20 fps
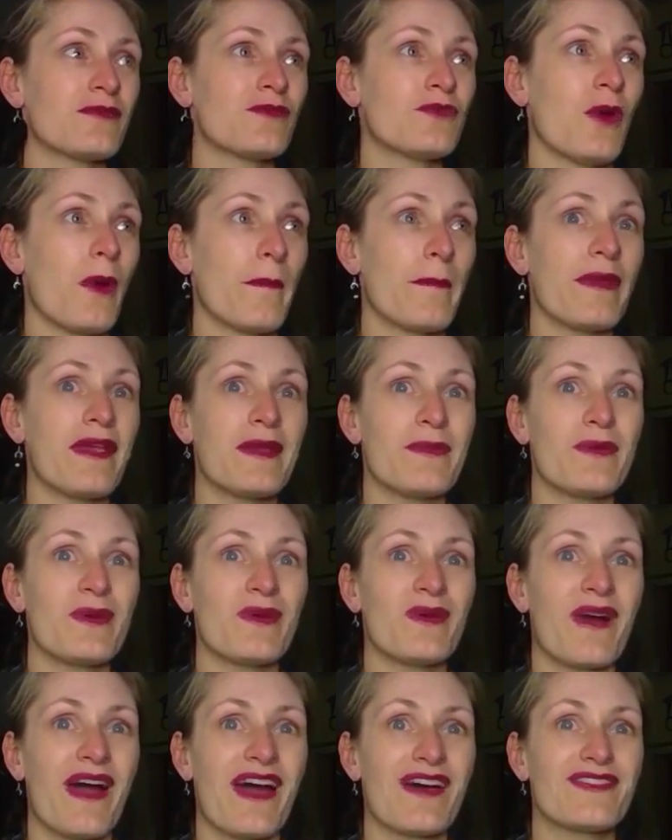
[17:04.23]
what
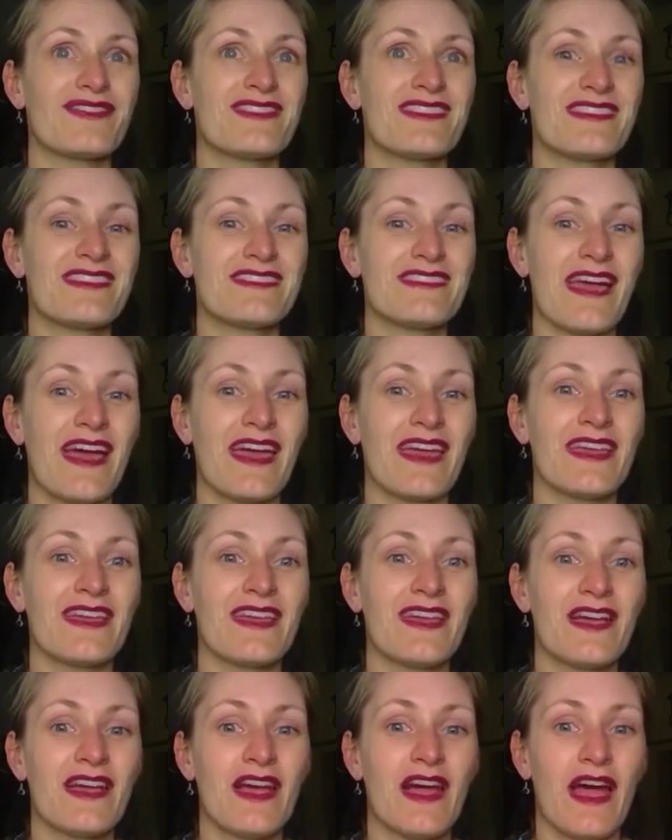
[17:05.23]
people have to say
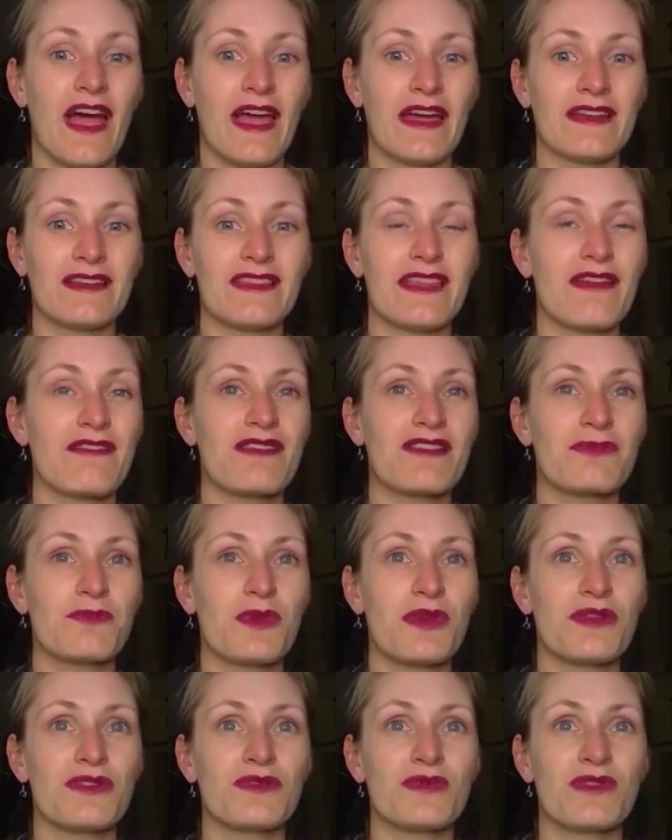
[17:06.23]
and their
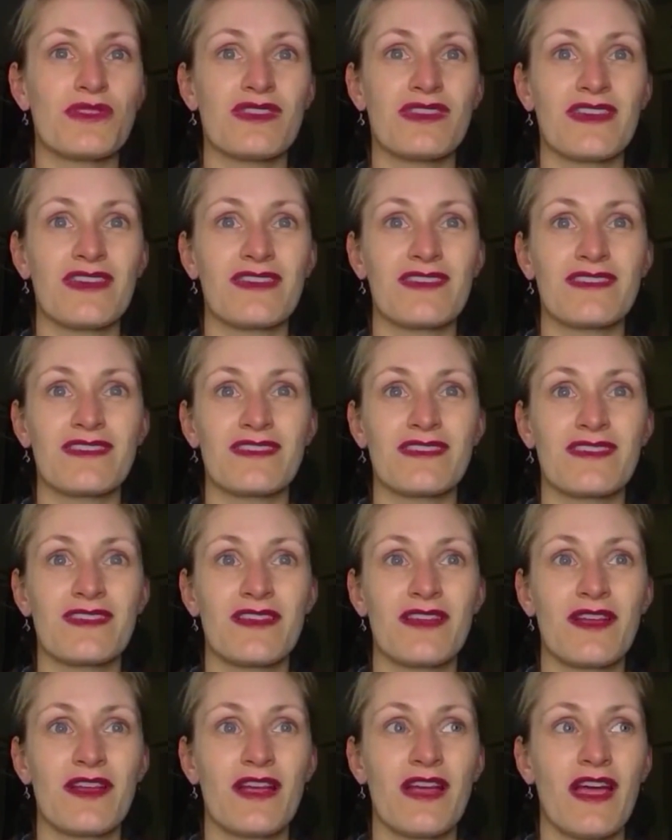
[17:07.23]
experience with things
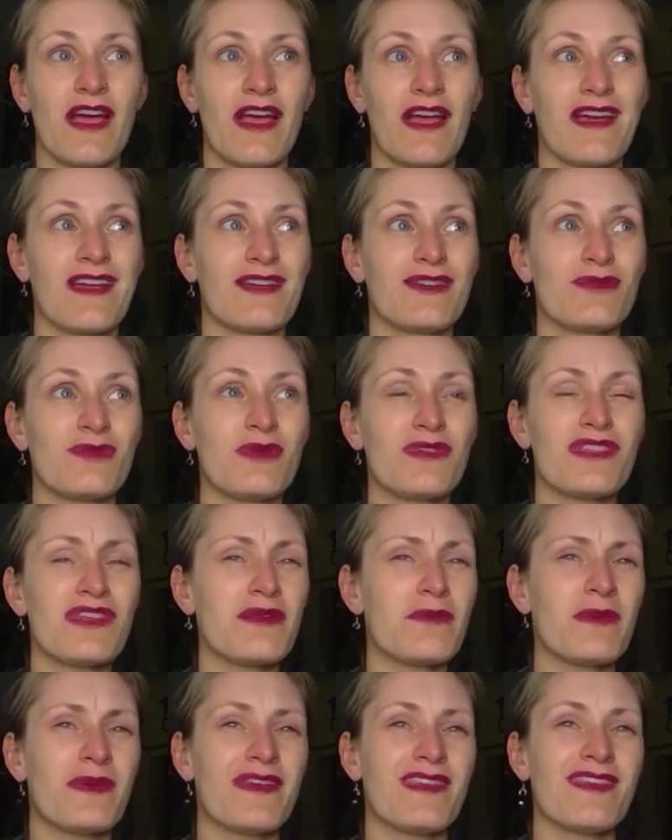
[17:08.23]
and what their
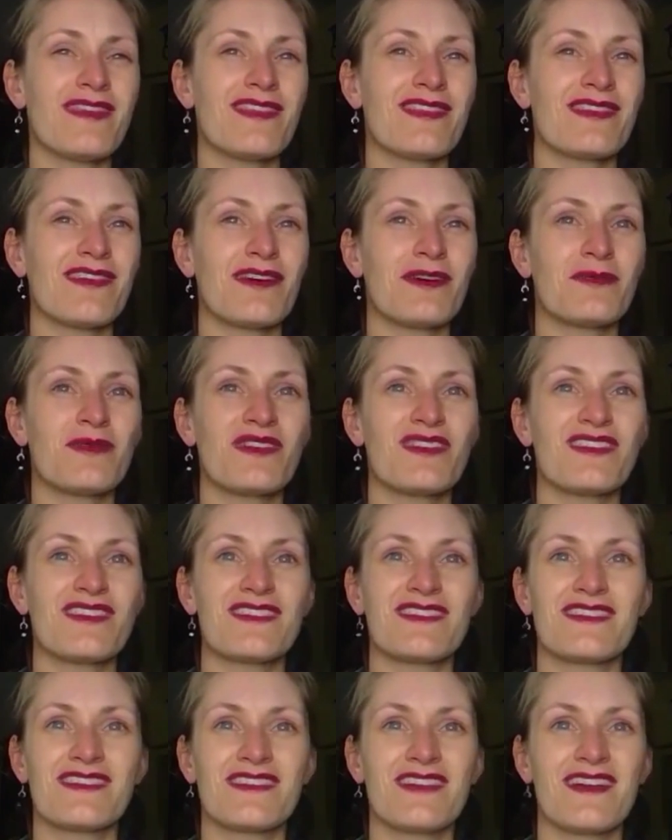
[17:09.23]
opinions are,
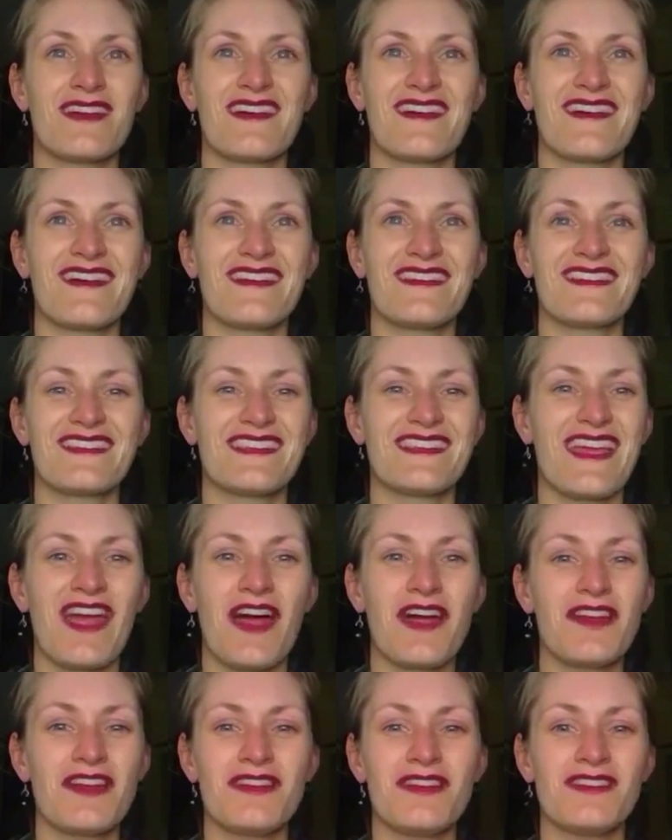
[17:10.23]
because as I
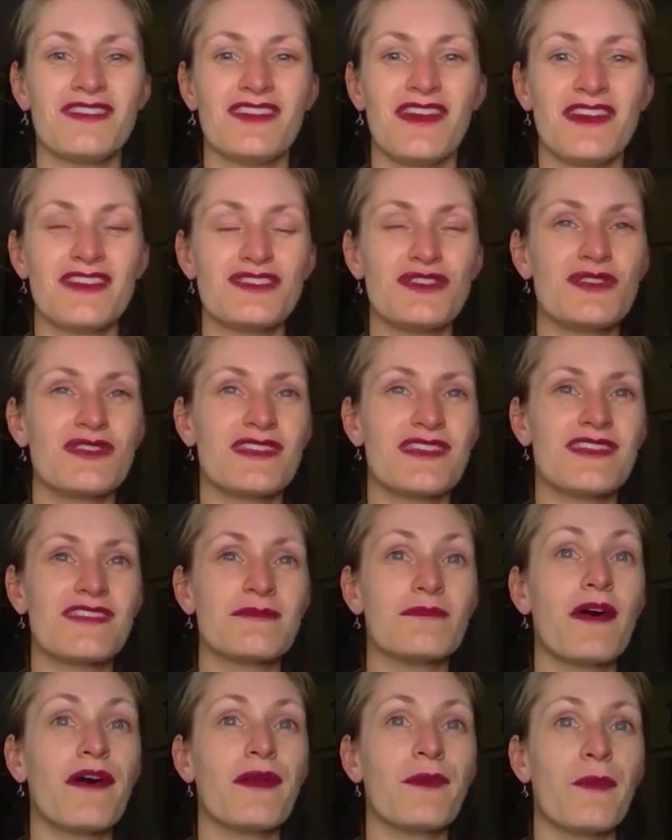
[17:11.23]
say, I do things
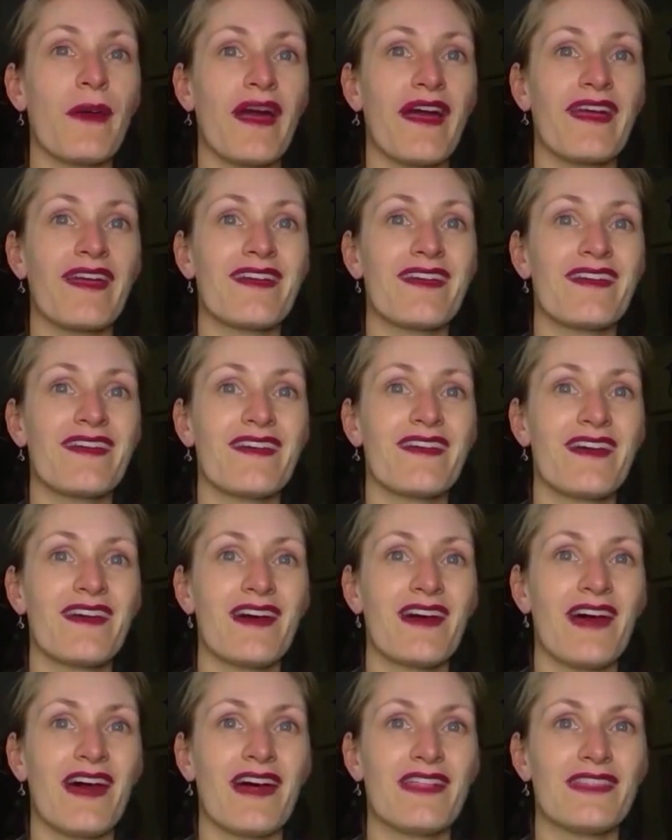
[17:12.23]
my way,
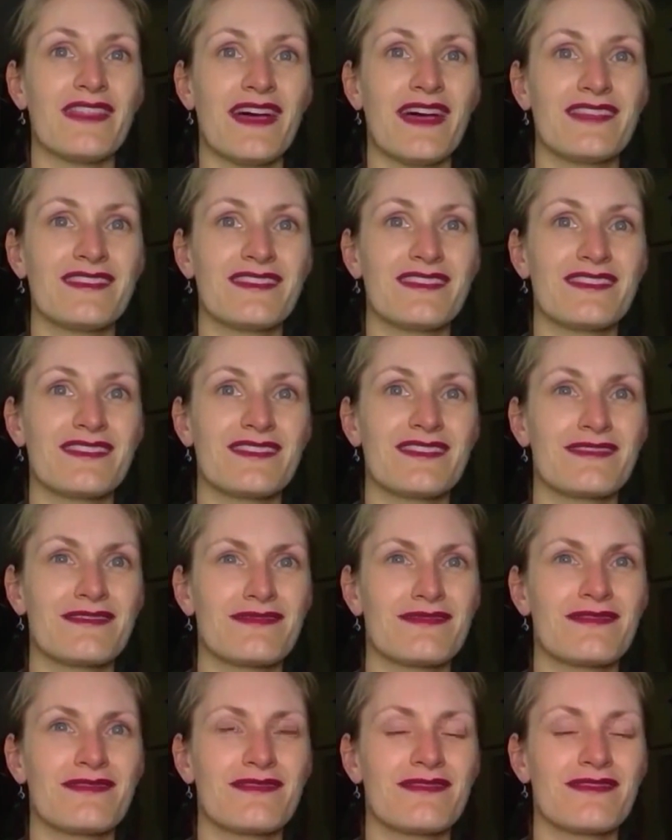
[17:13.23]
and that's
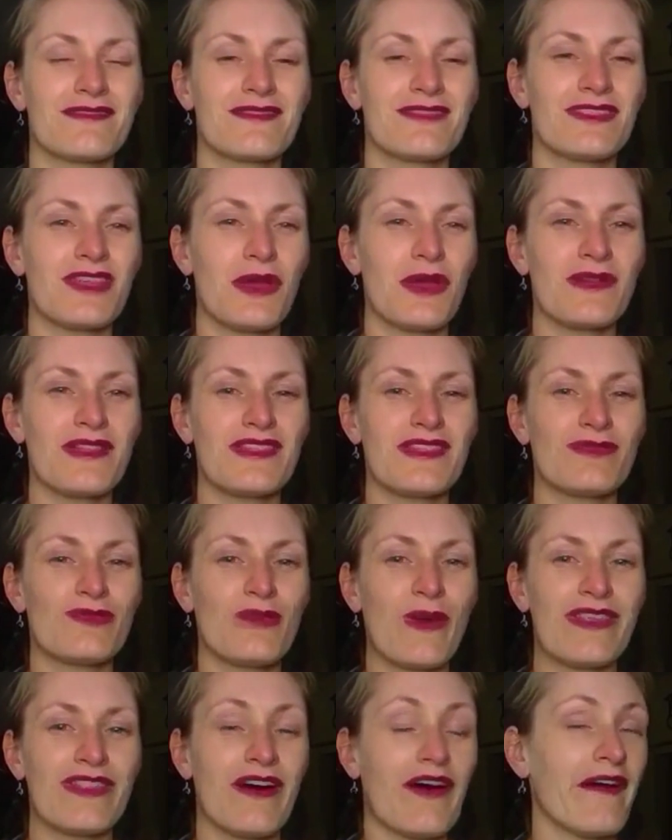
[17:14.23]
the only
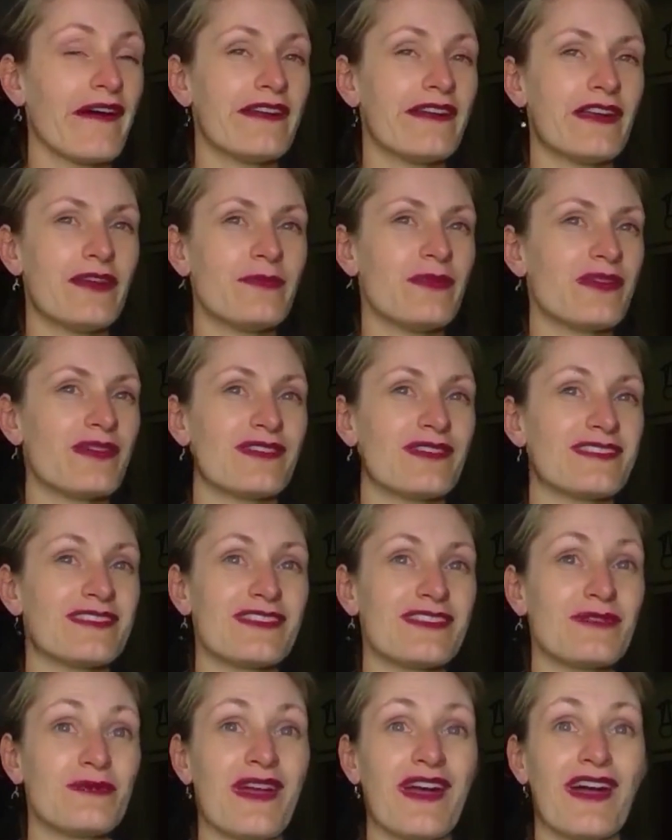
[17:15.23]
way that I know, because
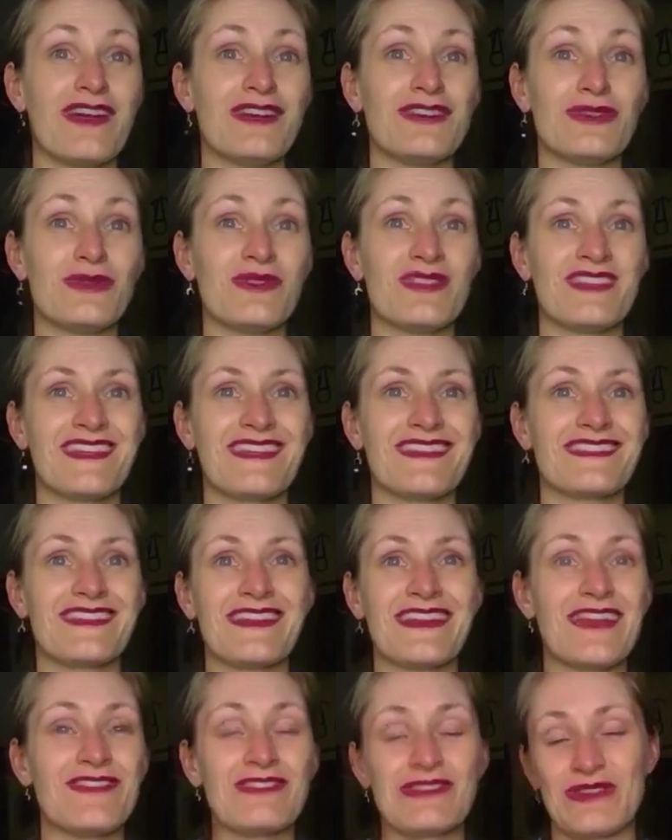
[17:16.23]
it's the way I do things. I
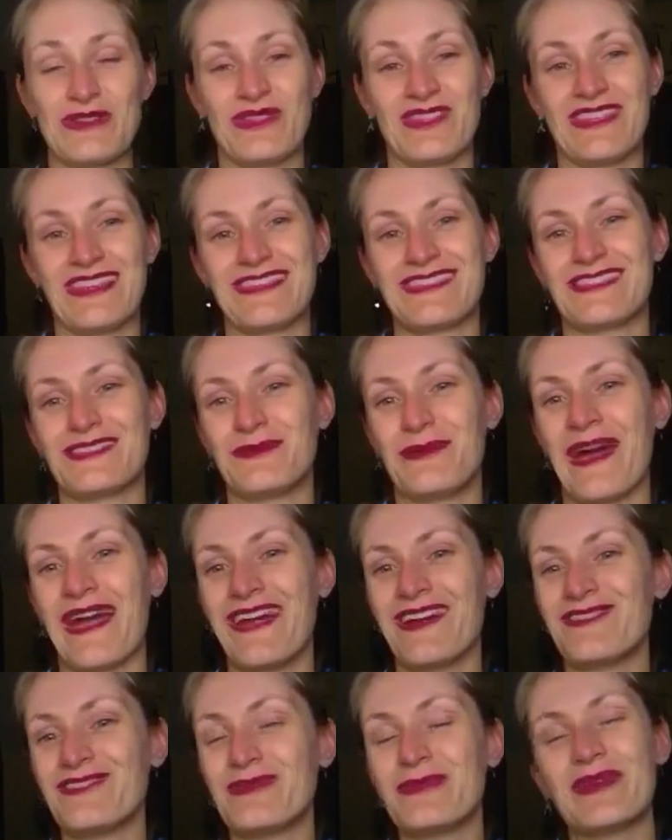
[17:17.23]
never do things the way
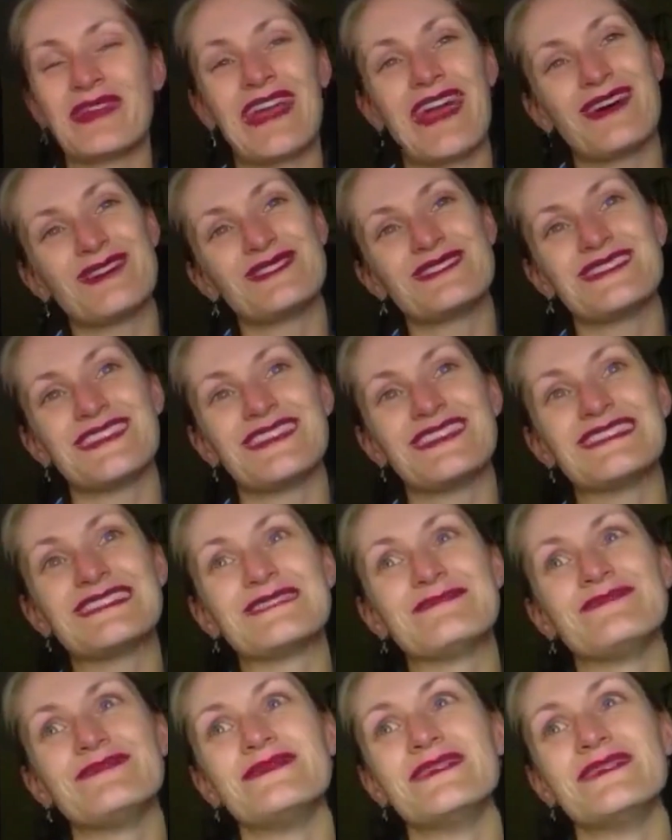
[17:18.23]
everybody else does,